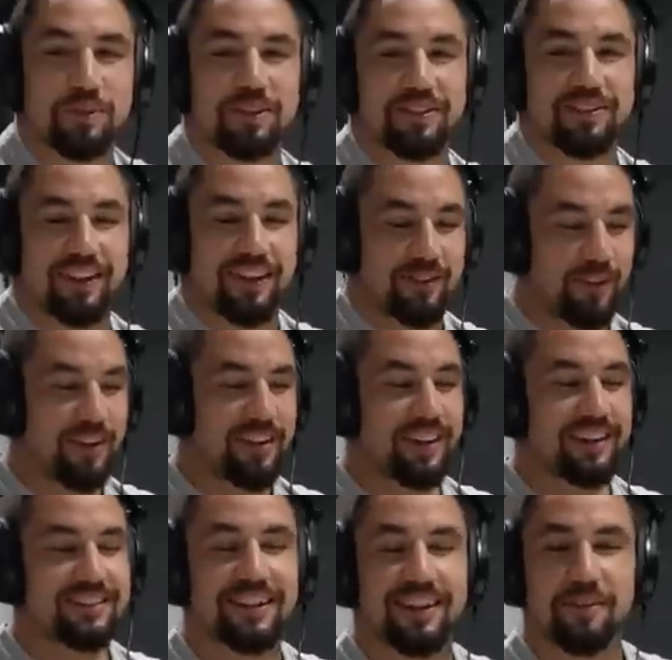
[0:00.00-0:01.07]
because like when
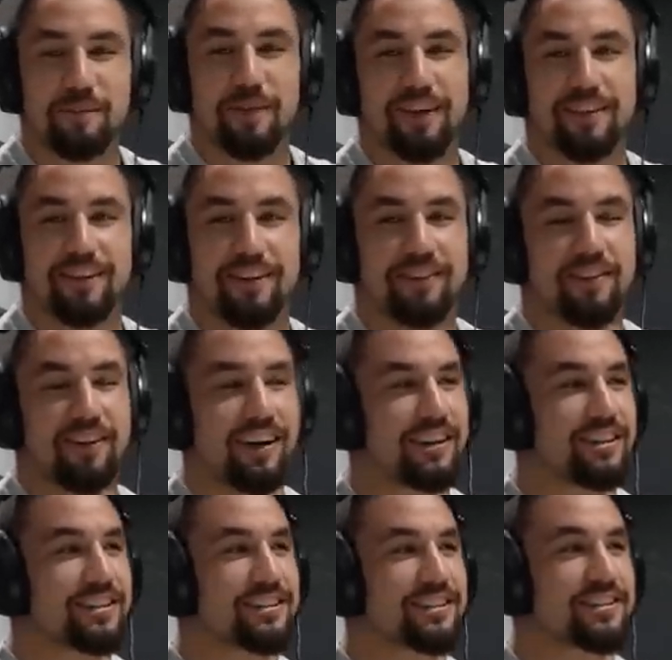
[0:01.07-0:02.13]
they started mouthing off,
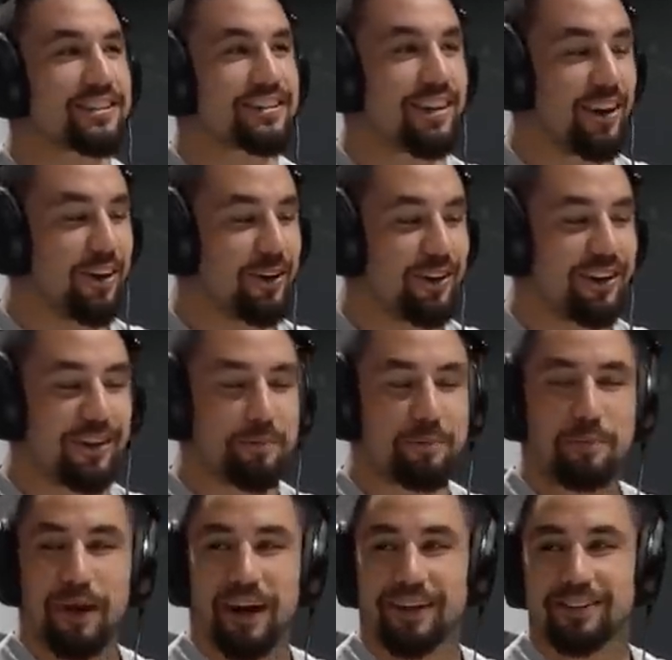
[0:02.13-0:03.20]
I just slowly
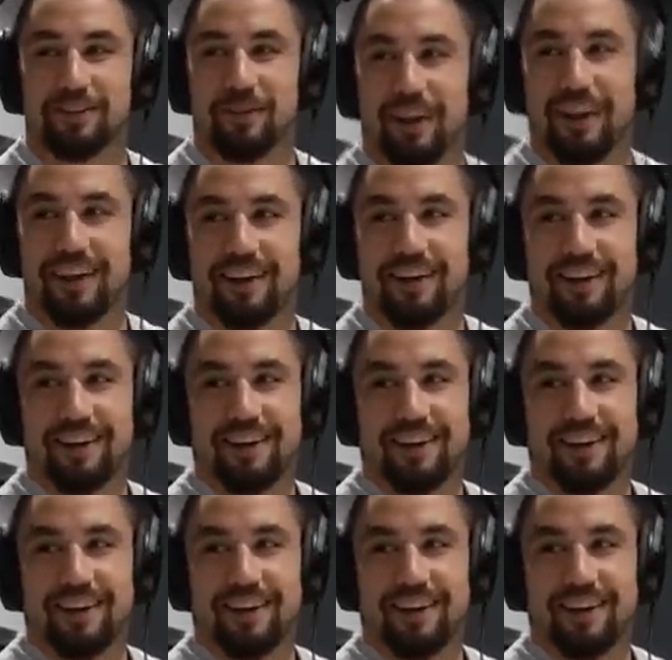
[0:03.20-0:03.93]
backed away.